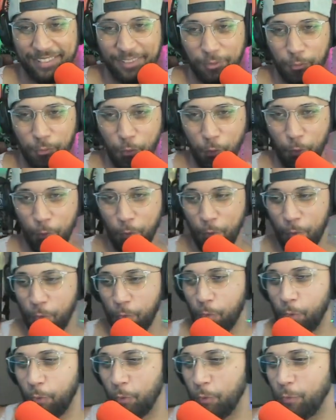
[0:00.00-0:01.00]

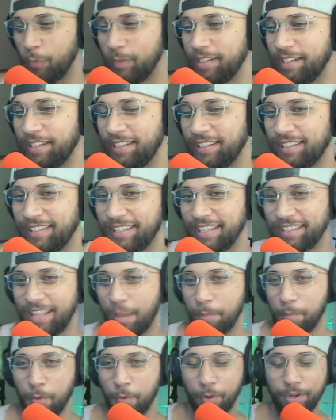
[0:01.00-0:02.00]
Whoa. Get that
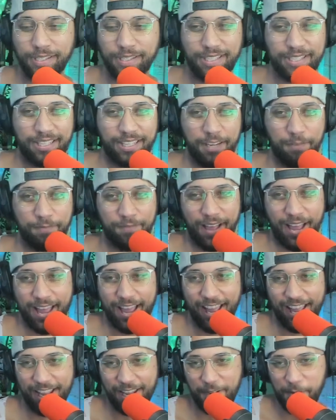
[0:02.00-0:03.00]
morning sleep
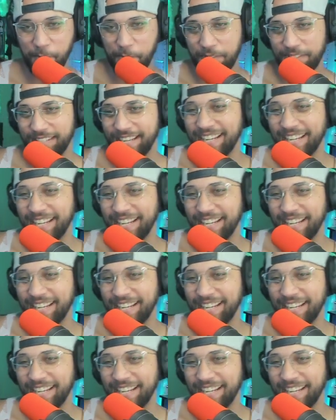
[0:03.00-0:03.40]
vibes?